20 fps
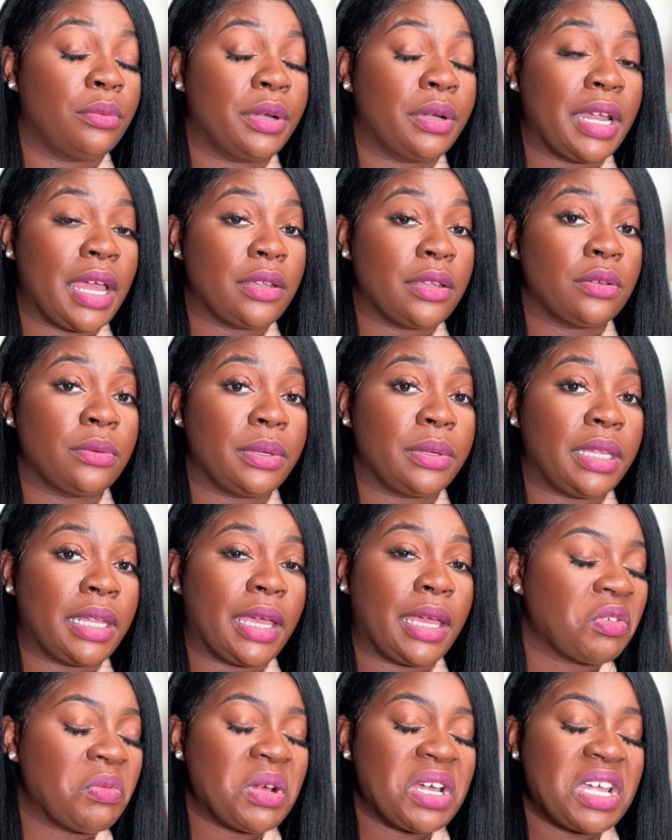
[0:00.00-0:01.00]
We're not doing
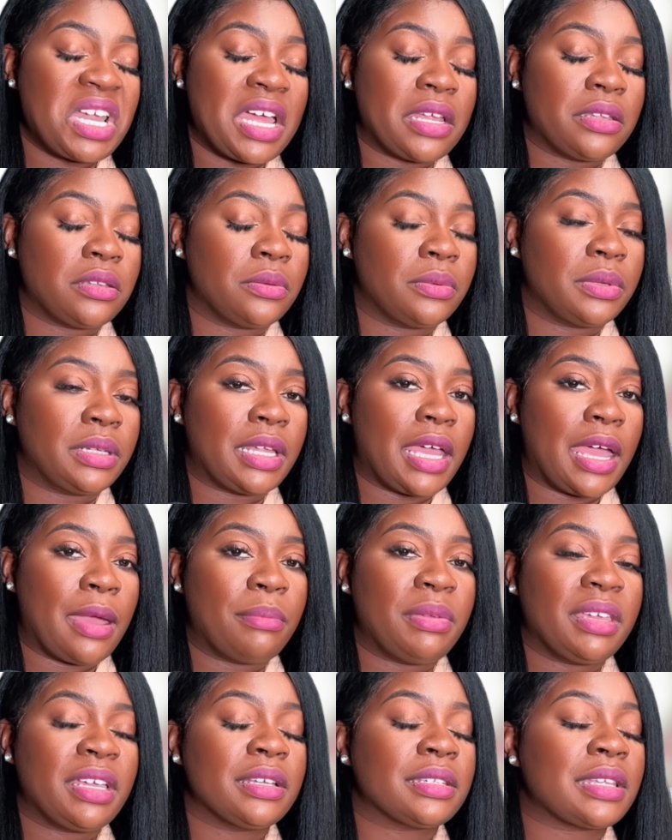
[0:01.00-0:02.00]
that. We're not doing that
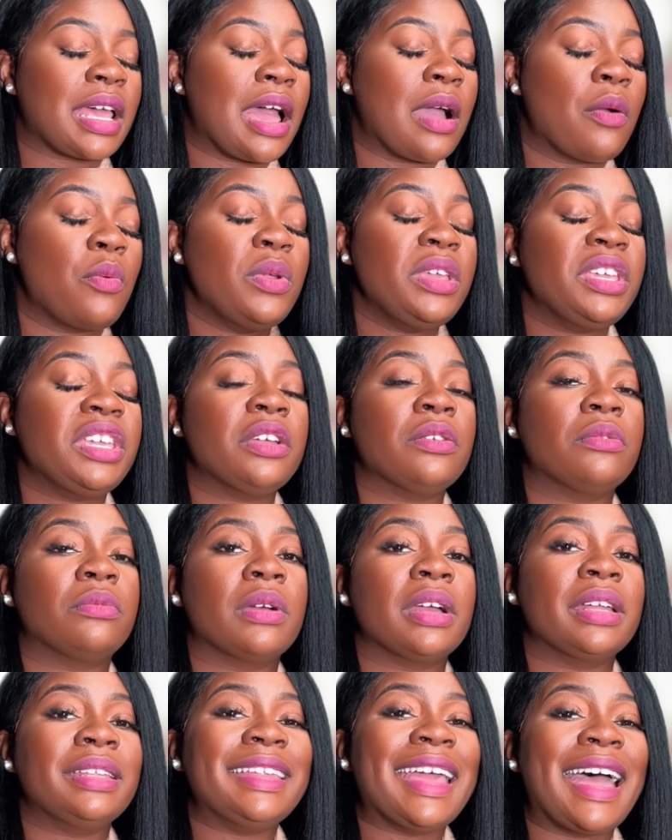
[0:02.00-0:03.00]
because we can
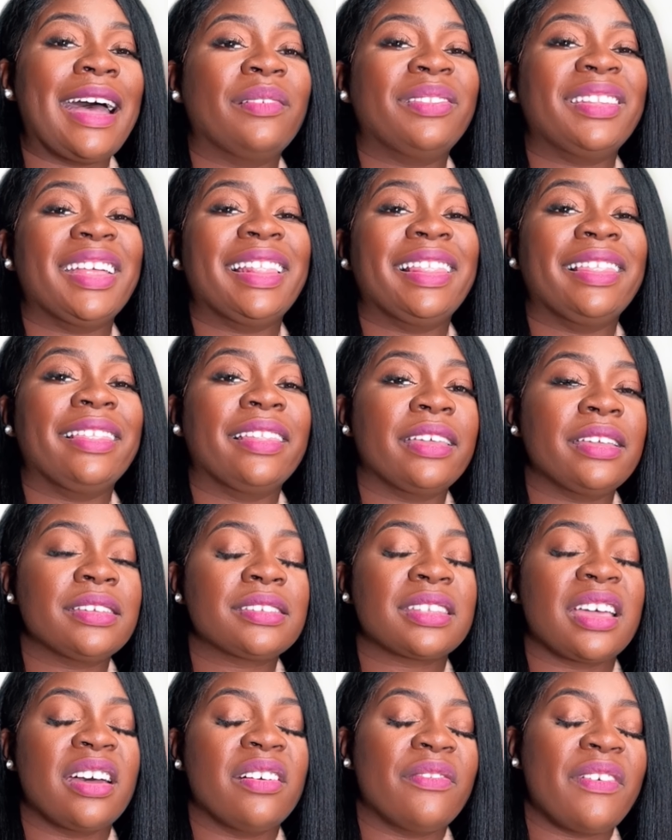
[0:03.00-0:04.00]
run down the
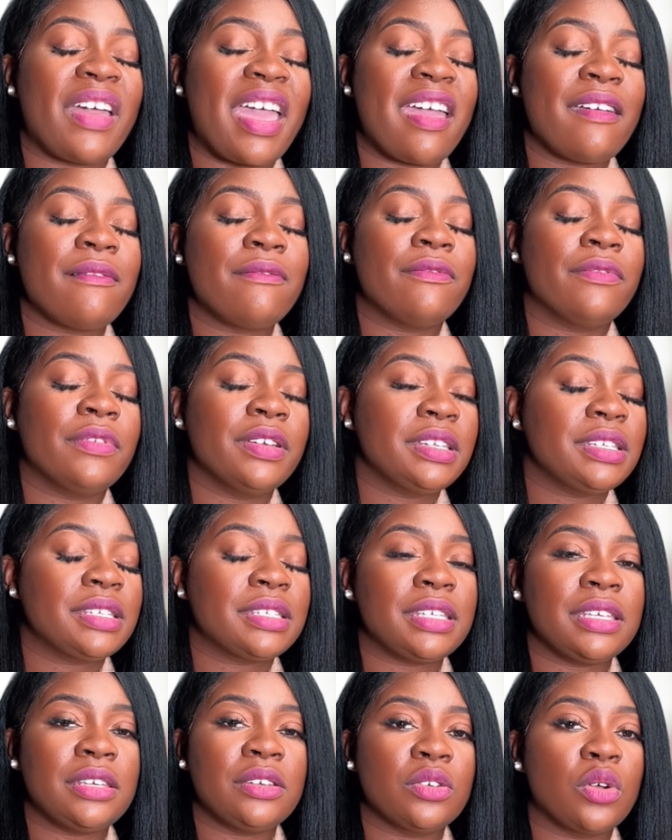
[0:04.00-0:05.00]
list of every
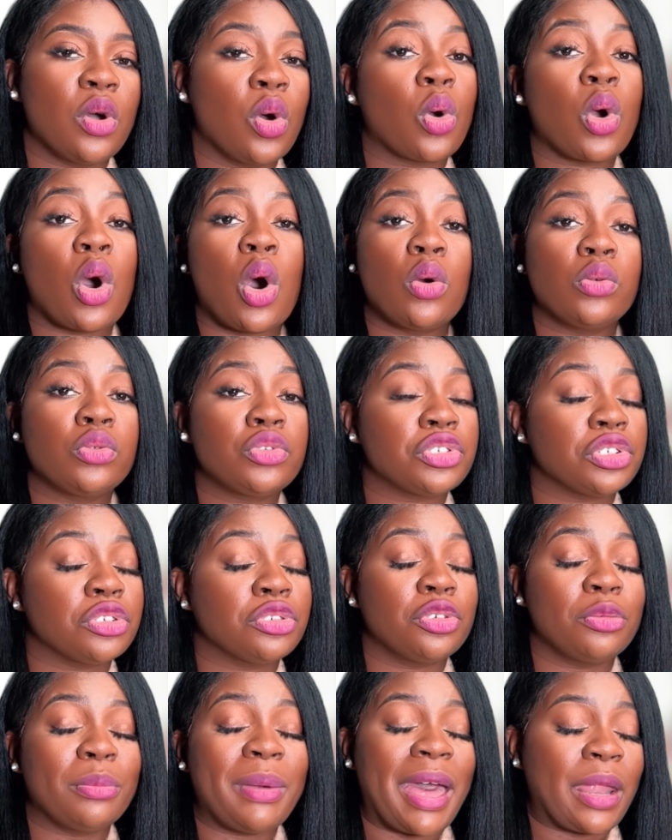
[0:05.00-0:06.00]
single culture,
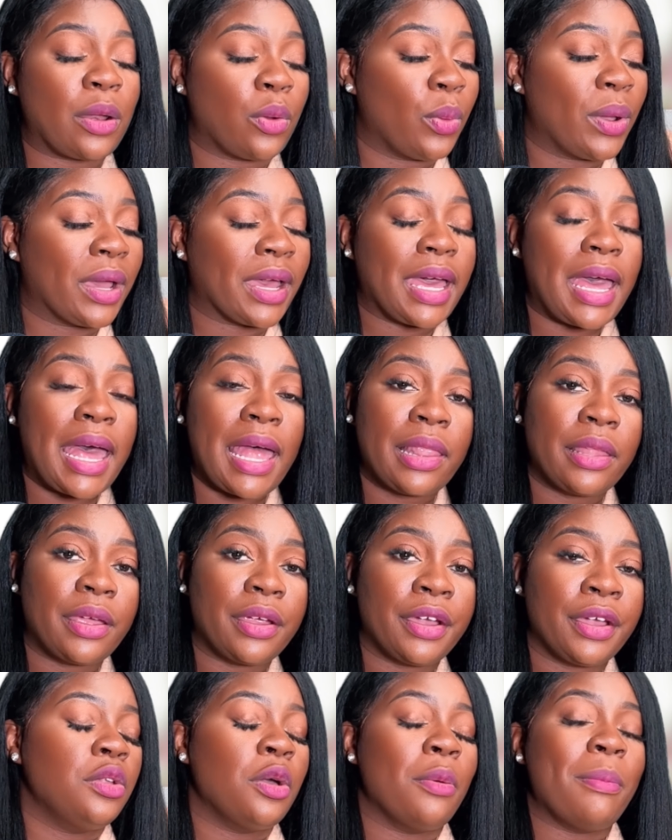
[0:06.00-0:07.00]
no matter what
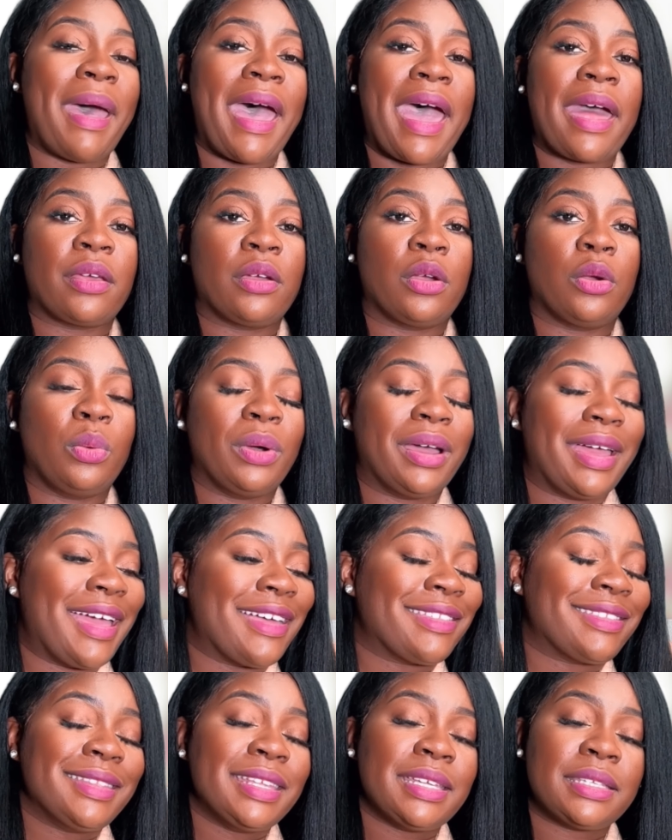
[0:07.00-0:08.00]
color, no matter what
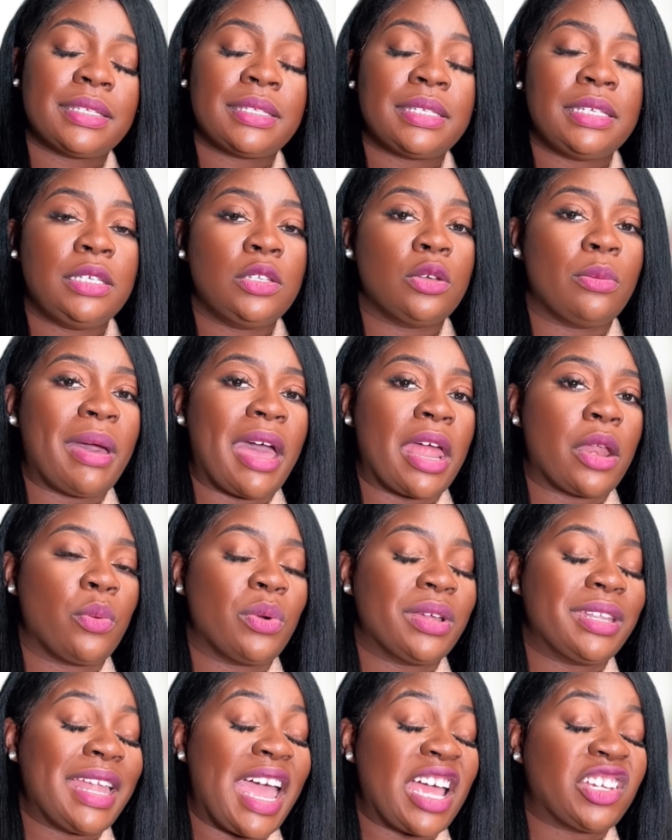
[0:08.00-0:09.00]
ethnicity, no matter
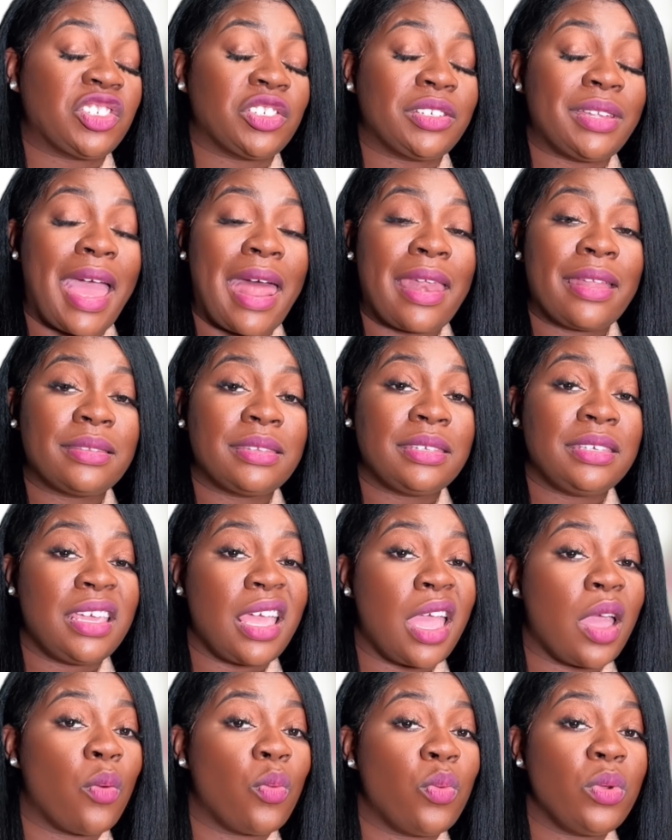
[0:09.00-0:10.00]
what nationality,
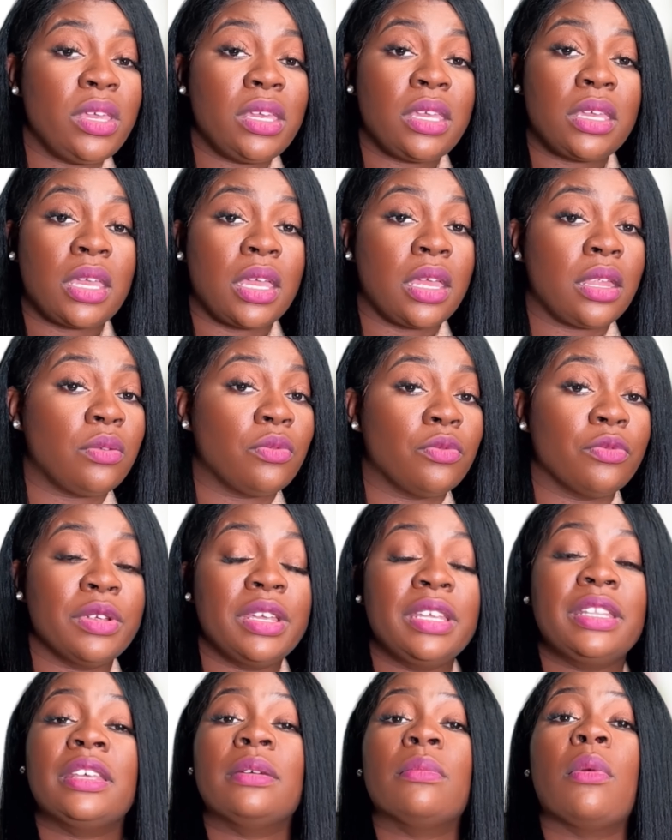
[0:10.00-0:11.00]
and we can
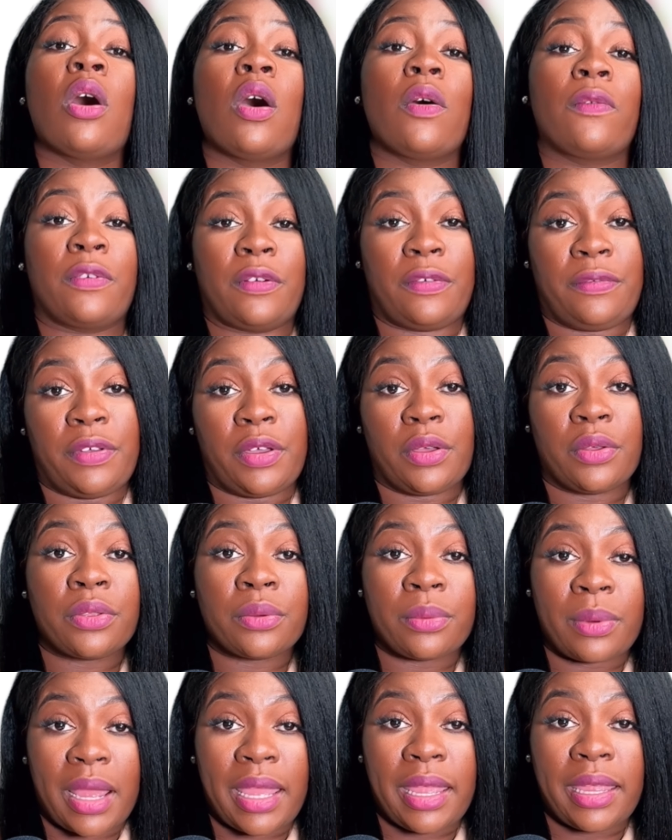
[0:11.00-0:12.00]
read them all for filth,
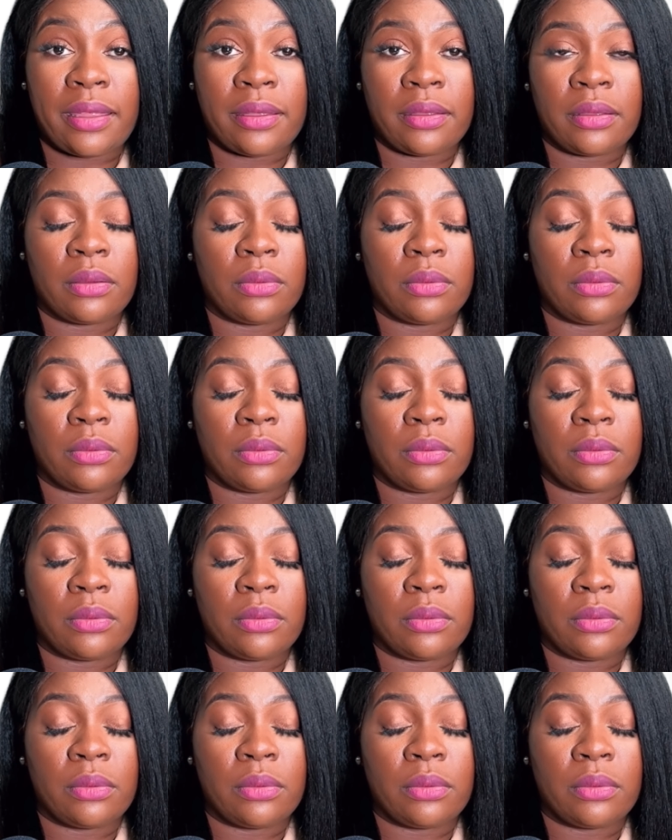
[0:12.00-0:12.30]
right?